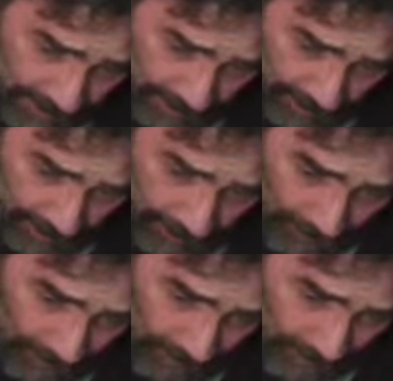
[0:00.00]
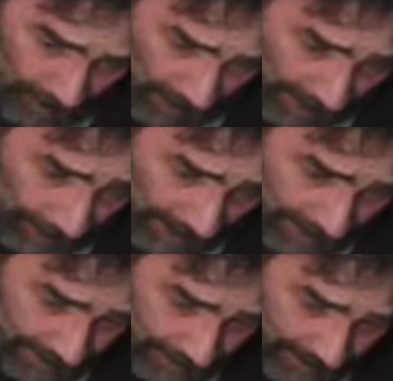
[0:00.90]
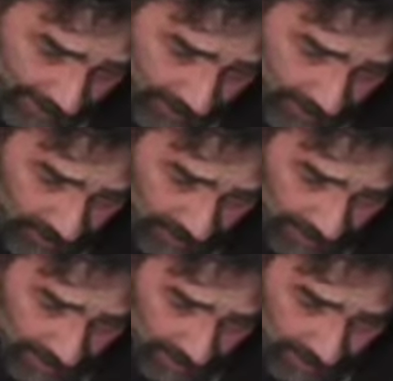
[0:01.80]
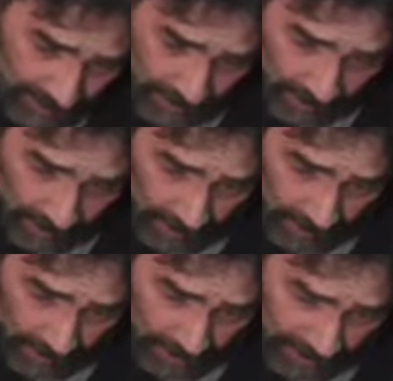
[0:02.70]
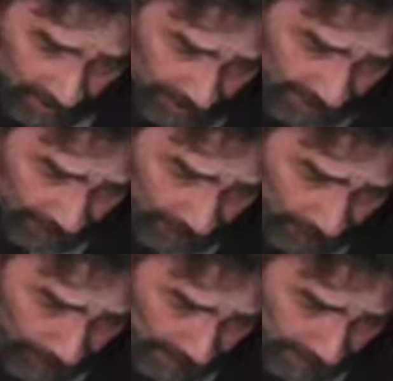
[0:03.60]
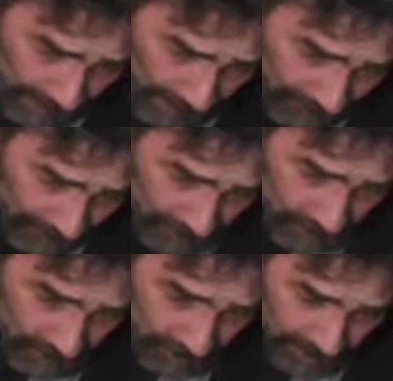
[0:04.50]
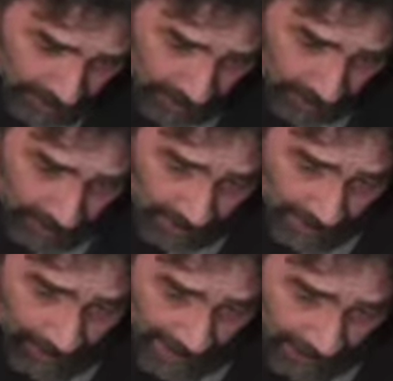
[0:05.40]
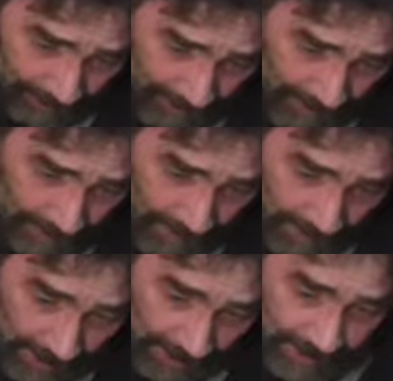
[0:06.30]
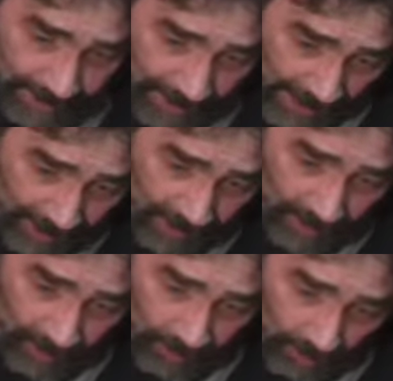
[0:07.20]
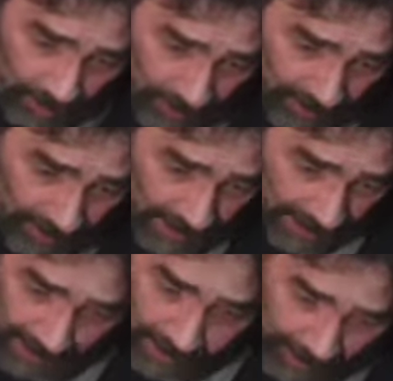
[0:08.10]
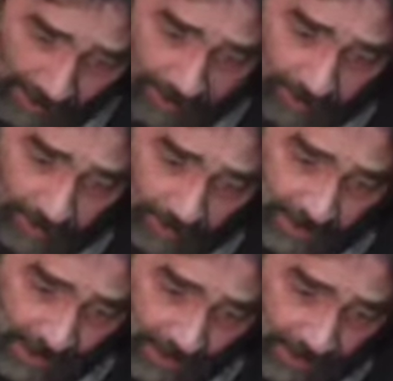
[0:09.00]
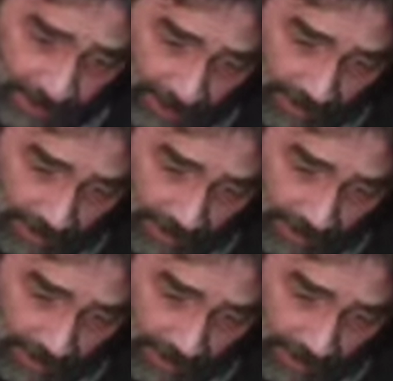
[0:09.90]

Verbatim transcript: him. He will repay him face to face. You shall therefore be careful to do the commandments and the statutes and the rules that I command you today.